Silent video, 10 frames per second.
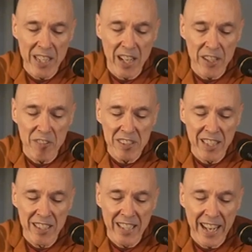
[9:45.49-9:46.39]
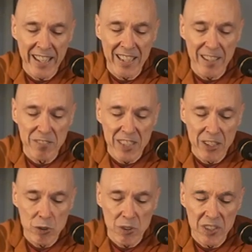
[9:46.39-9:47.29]
the unarisen taint of
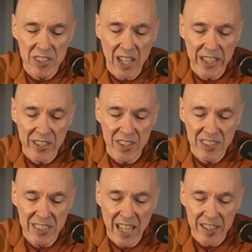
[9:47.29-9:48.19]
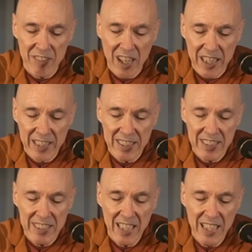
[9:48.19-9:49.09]
sensual desire does not
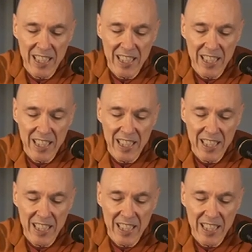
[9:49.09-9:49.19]
arise,